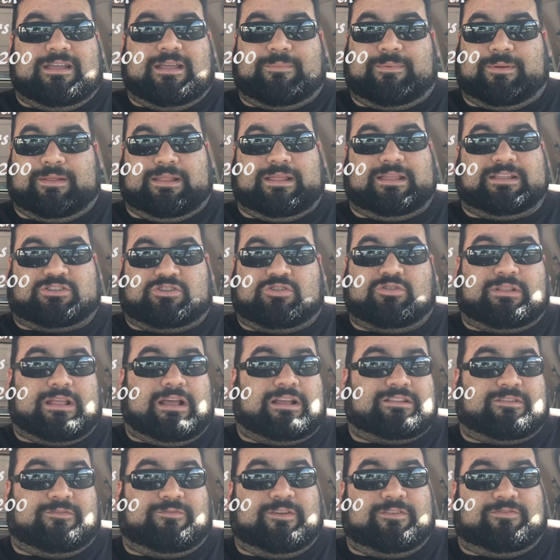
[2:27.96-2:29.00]
yeah, but it's
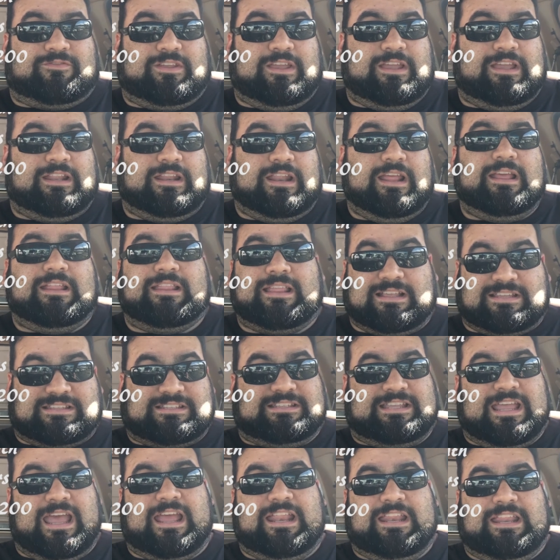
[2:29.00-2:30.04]
2015. That's
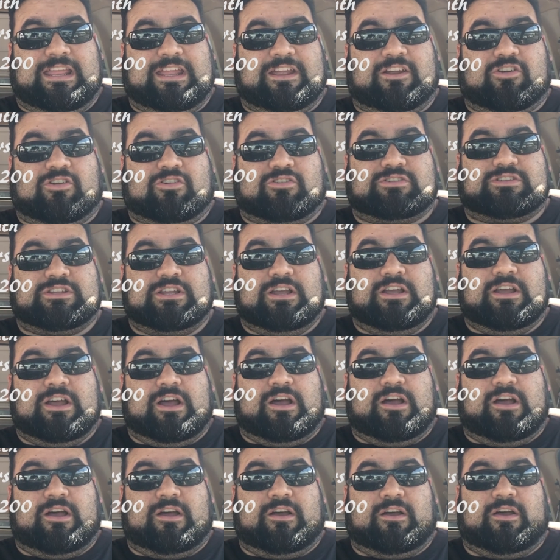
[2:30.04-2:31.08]
10 years
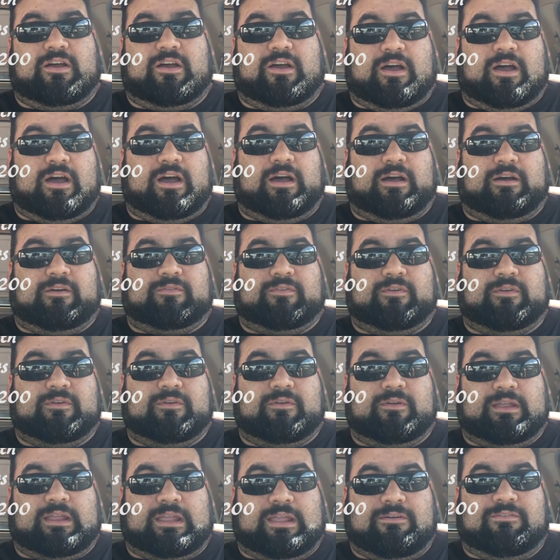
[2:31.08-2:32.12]
of
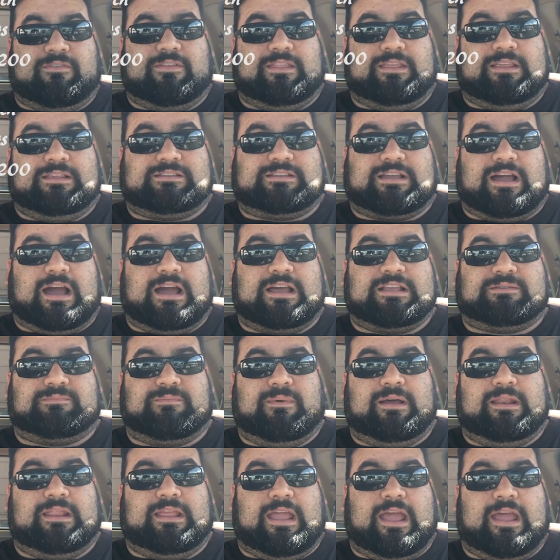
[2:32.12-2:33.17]
giving these guys
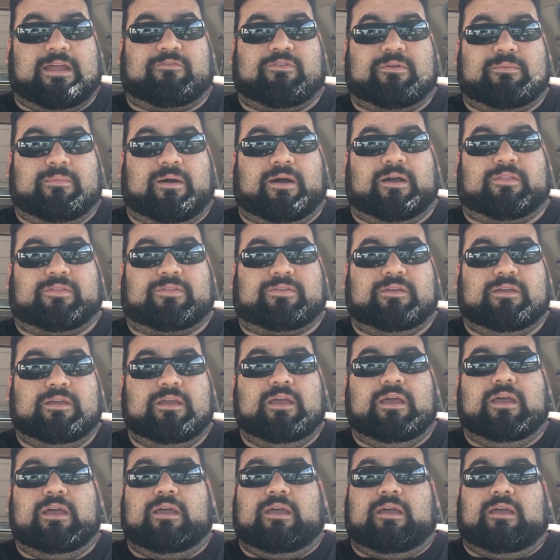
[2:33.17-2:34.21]
money every month.
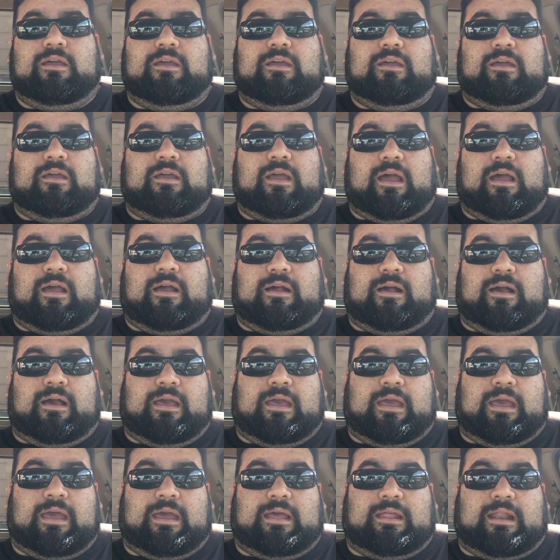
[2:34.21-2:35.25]

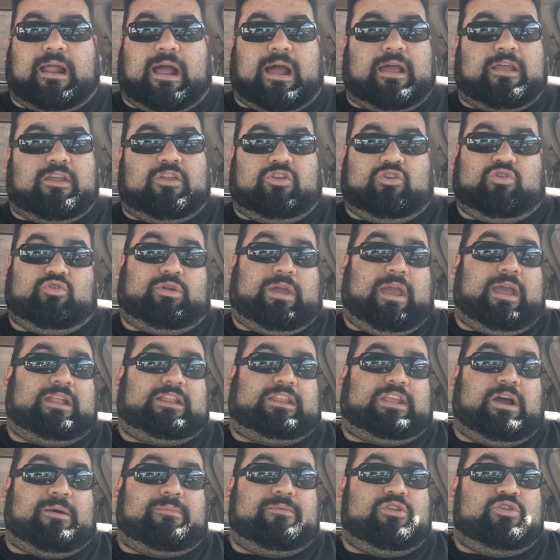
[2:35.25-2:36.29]
And I, you
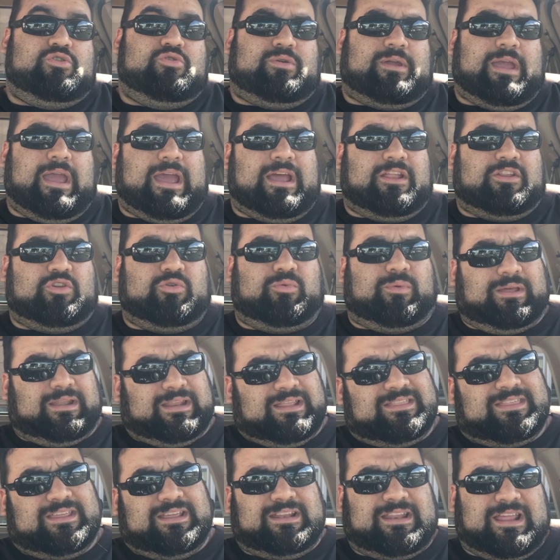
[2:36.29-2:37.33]
can't tell me you can't do
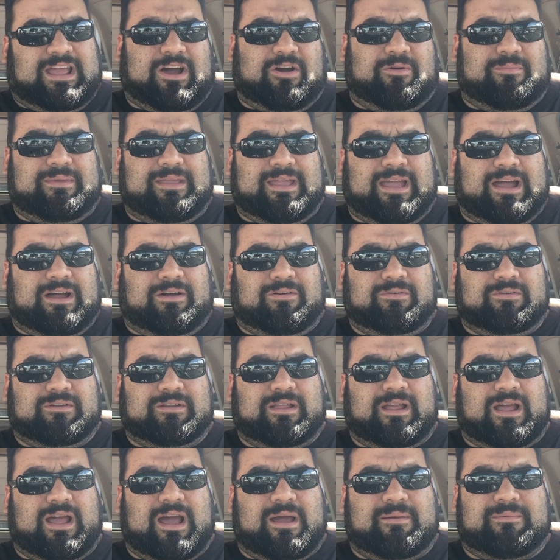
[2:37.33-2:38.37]
anything to help me out.
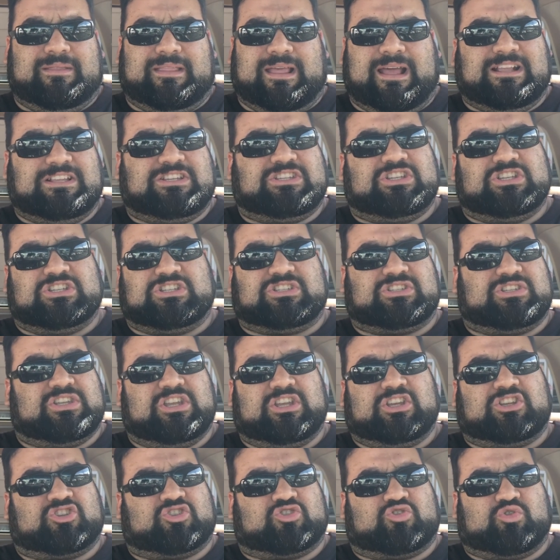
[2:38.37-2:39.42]
I mean, that's just
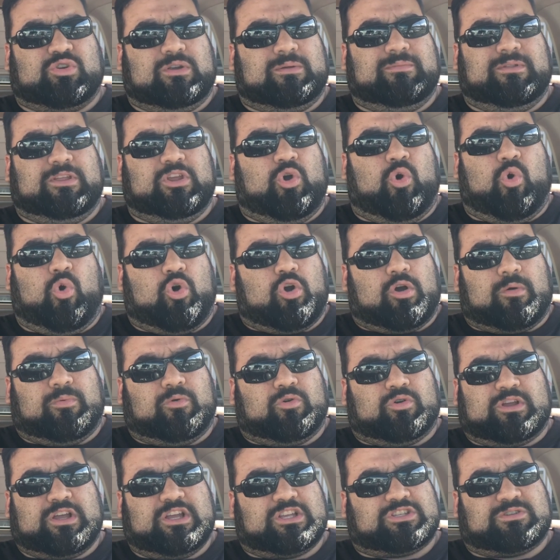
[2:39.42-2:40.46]
extremely
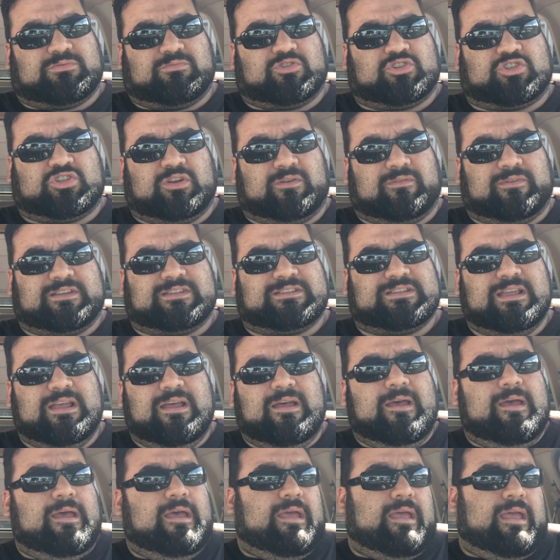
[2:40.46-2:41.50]
horrible customer service.
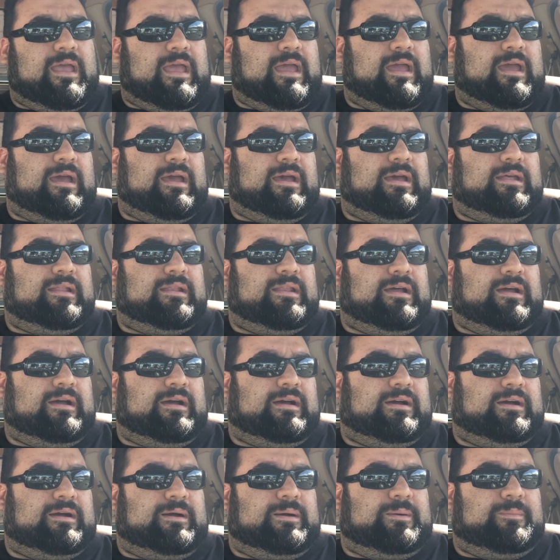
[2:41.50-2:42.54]
And,
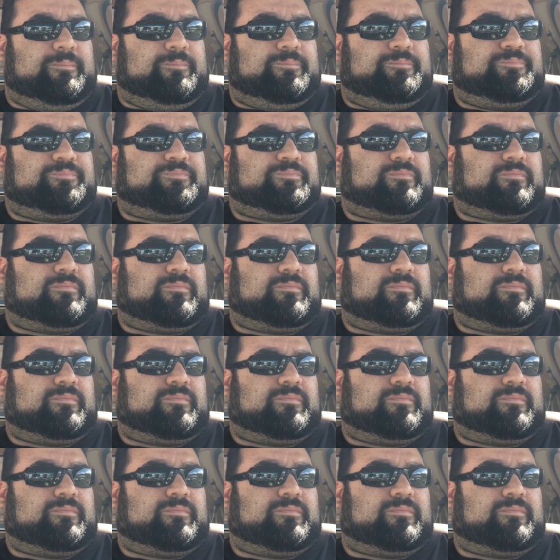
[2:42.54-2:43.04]
um,